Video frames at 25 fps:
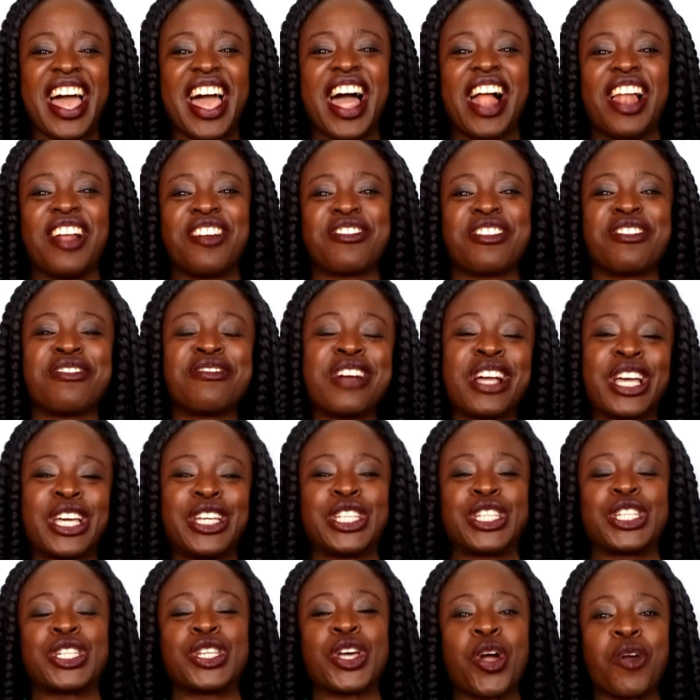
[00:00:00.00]
Hello everyone, thank
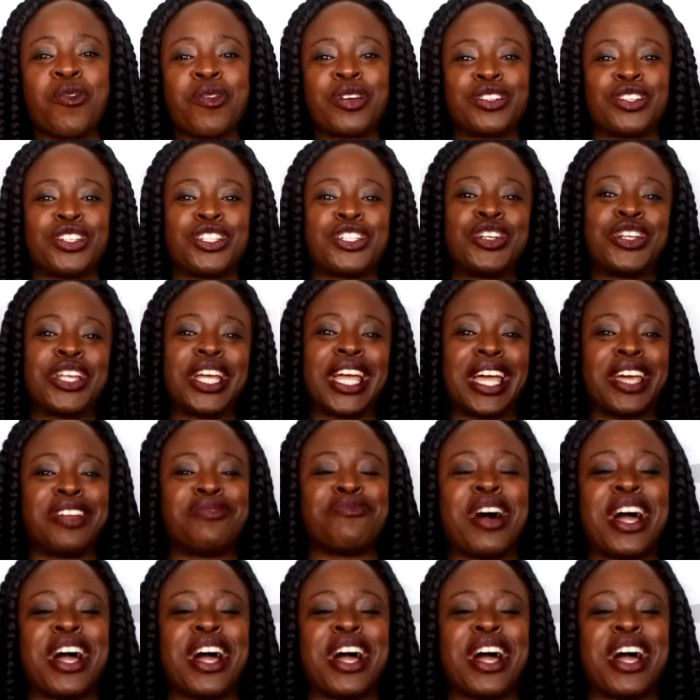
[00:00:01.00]
you so much for tuning in.